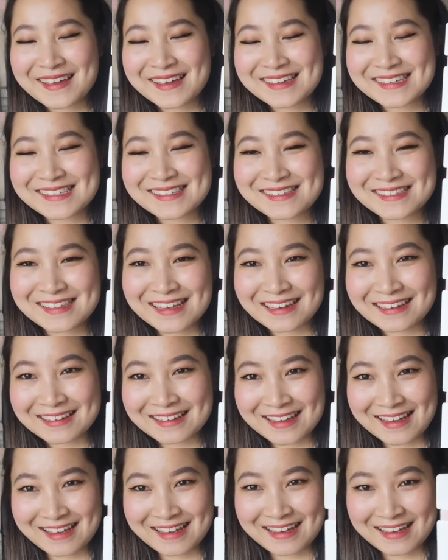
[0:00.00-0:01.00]

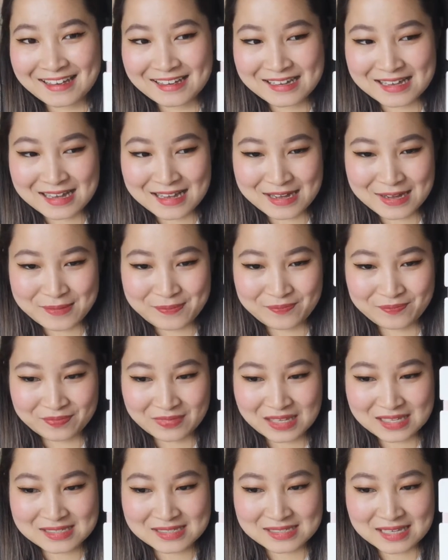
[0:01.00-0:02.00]
skincare um,
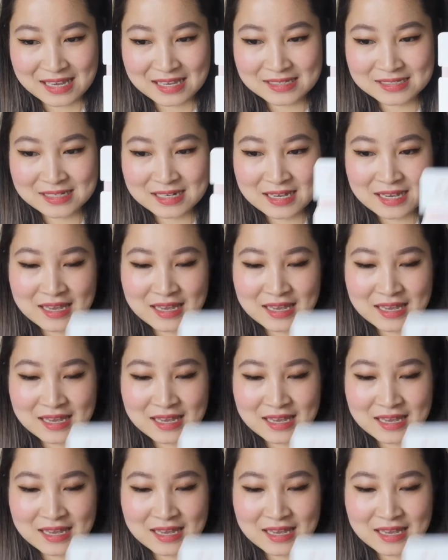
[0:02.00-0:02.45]
set,